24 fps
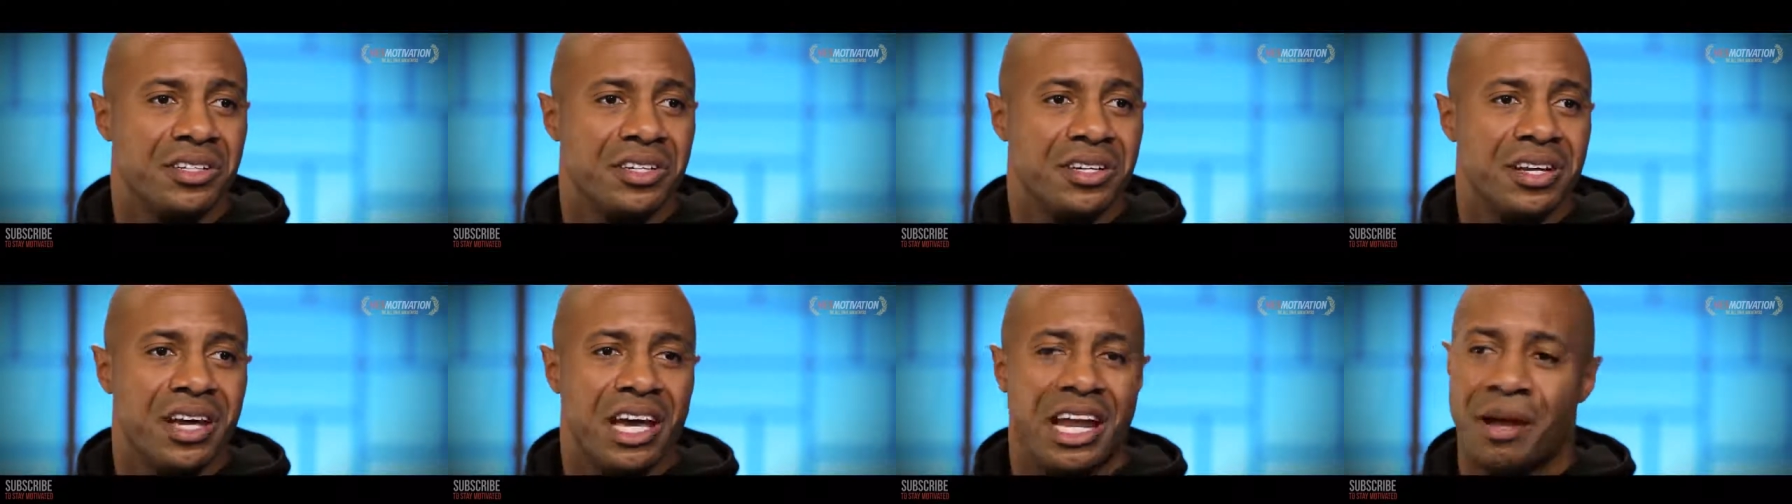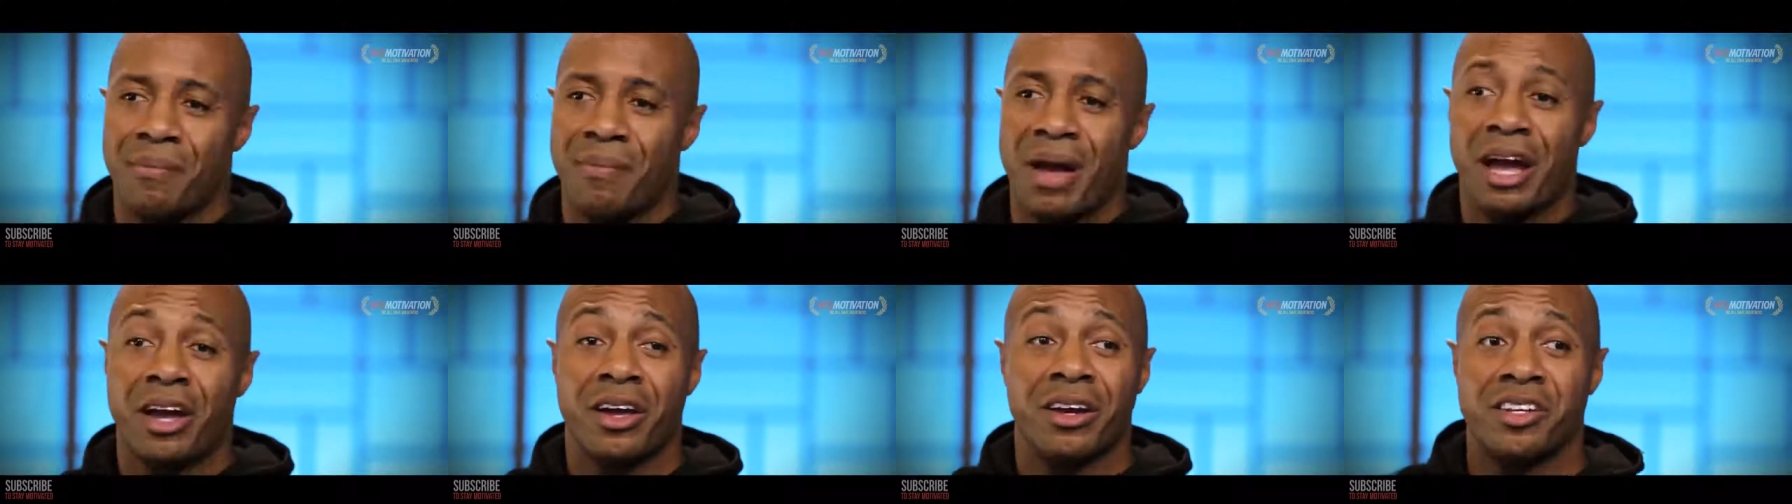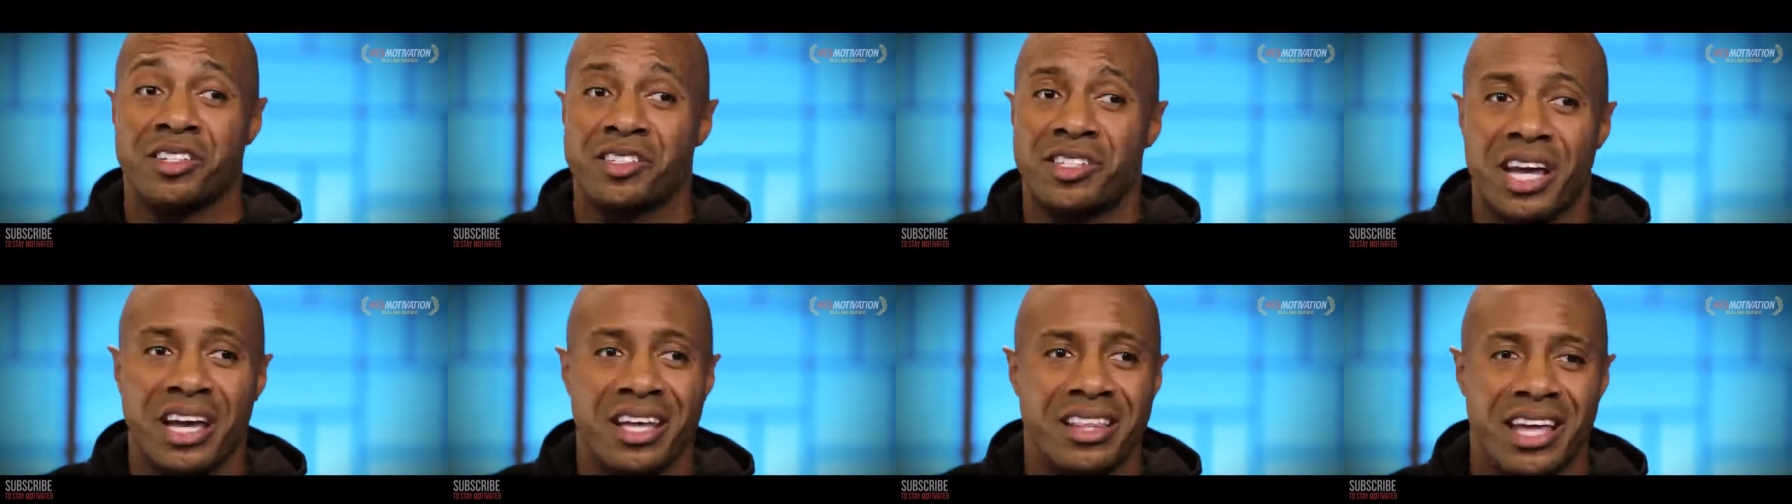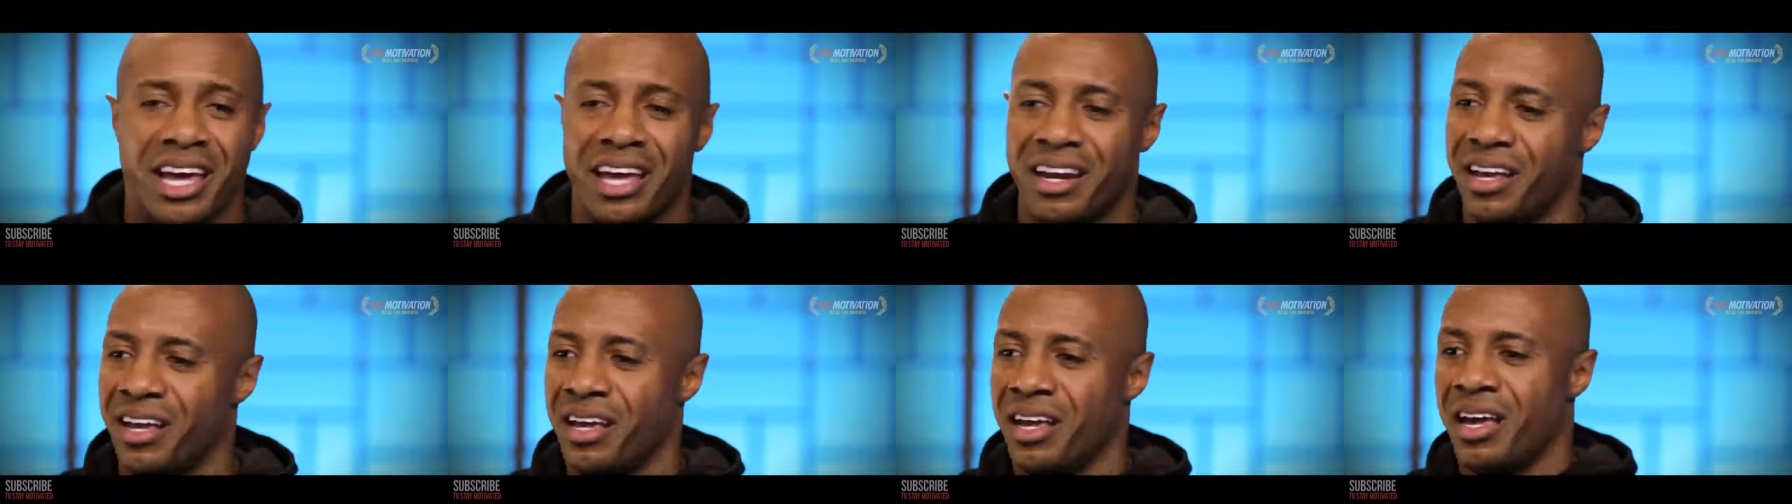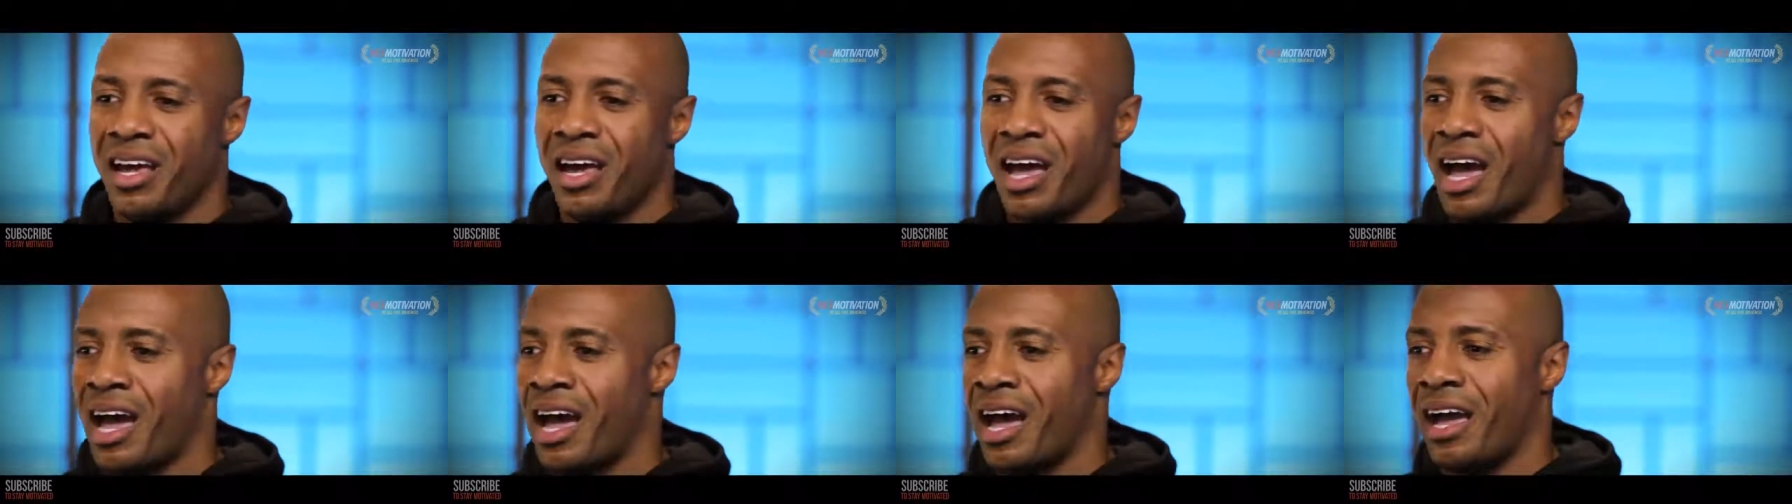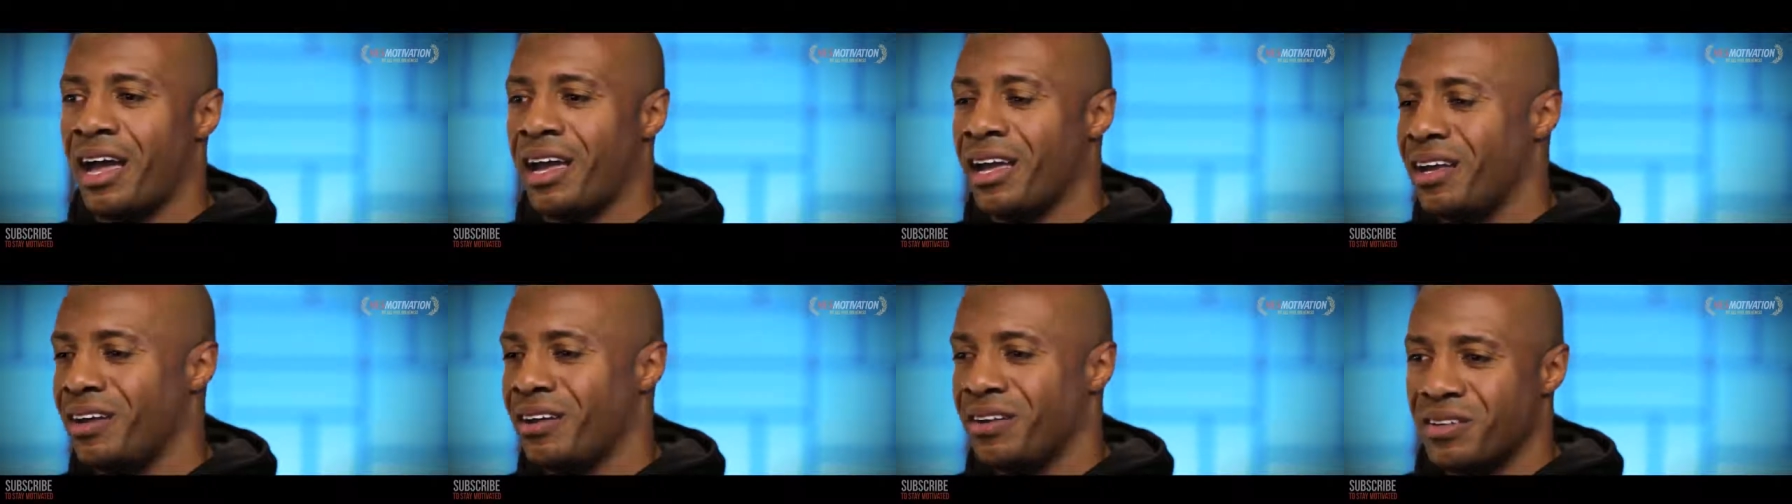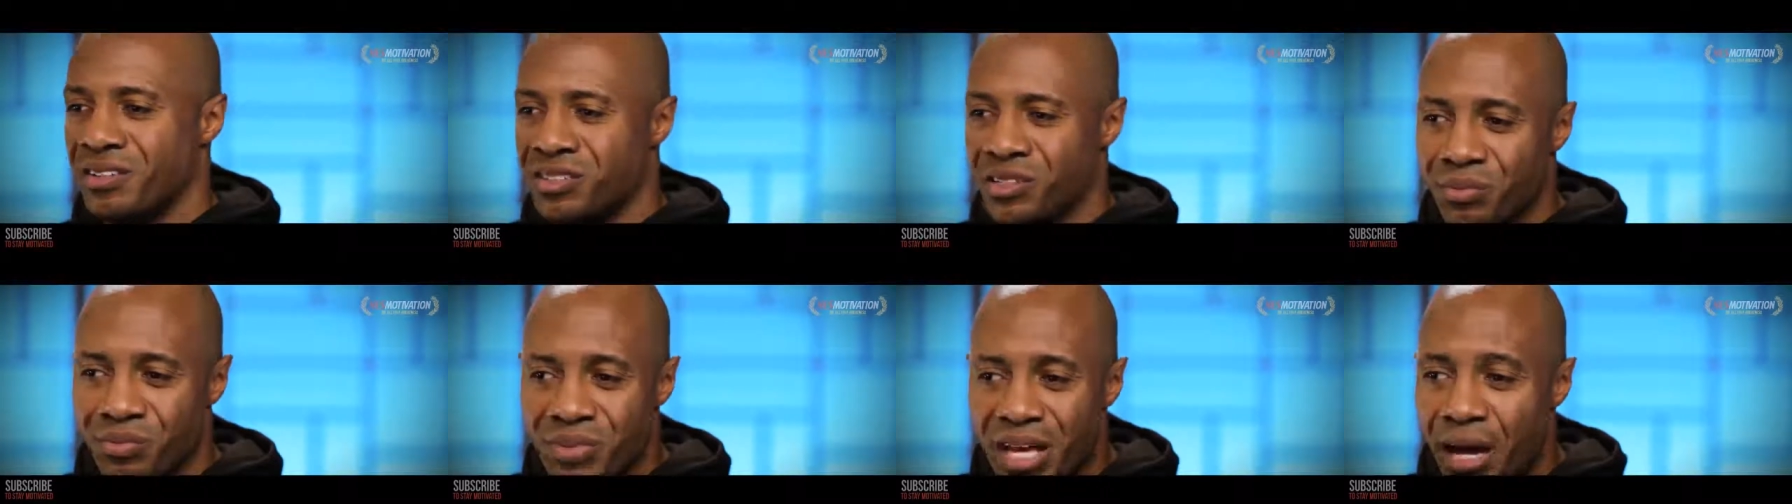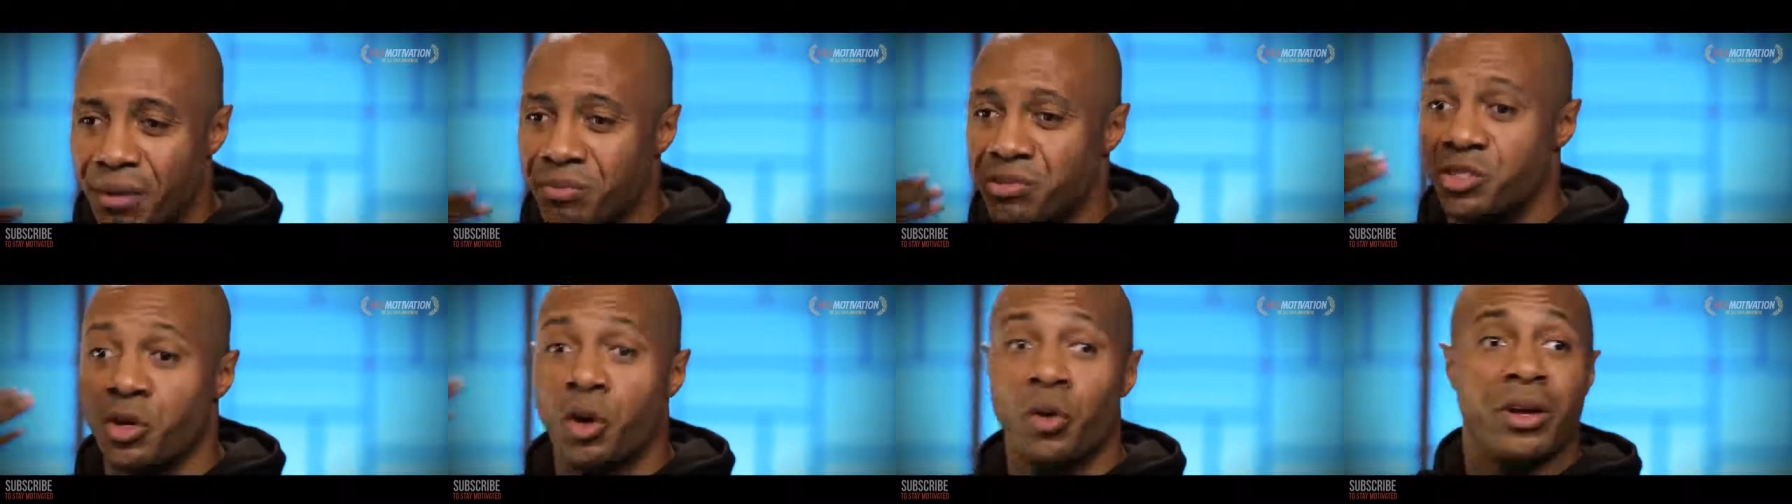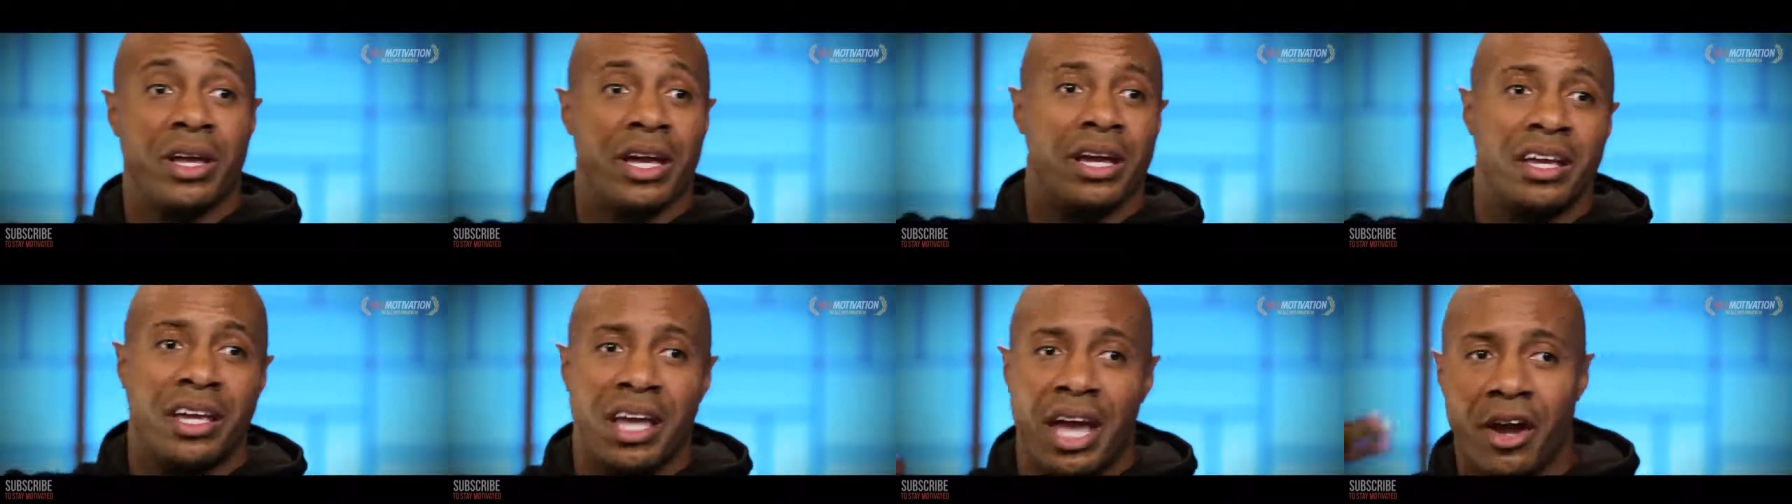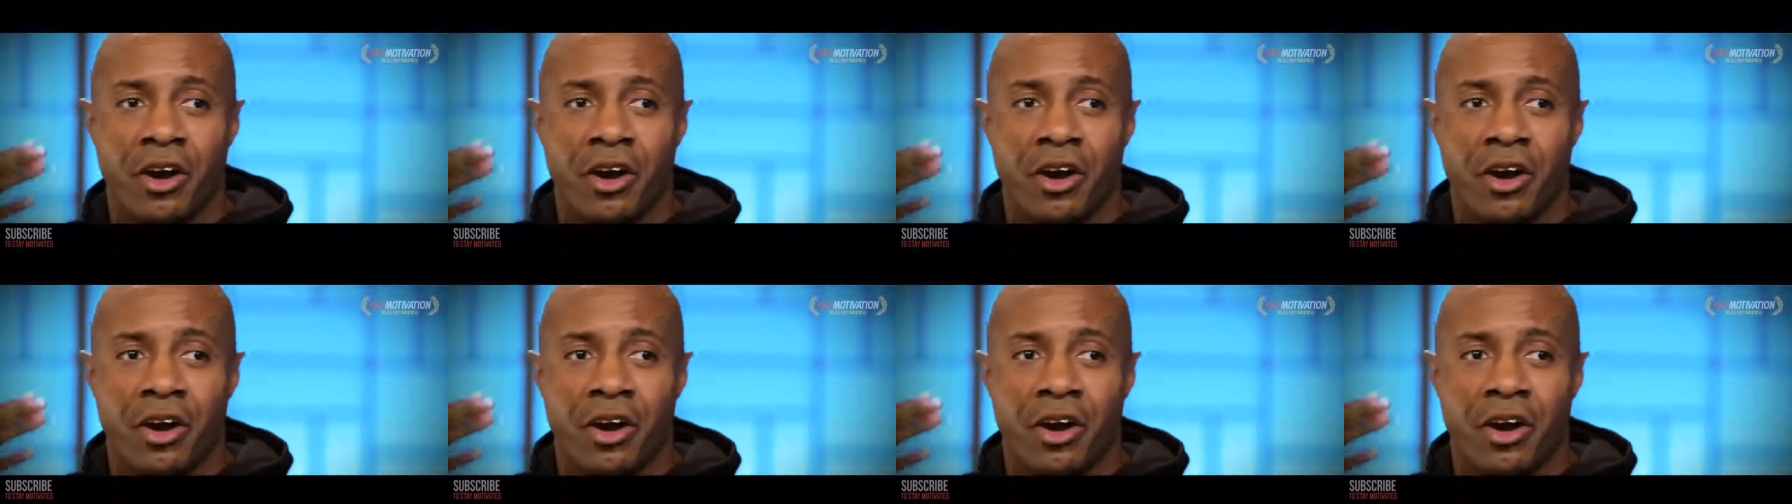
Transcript: And I'm not gonna say that I sometimes don't get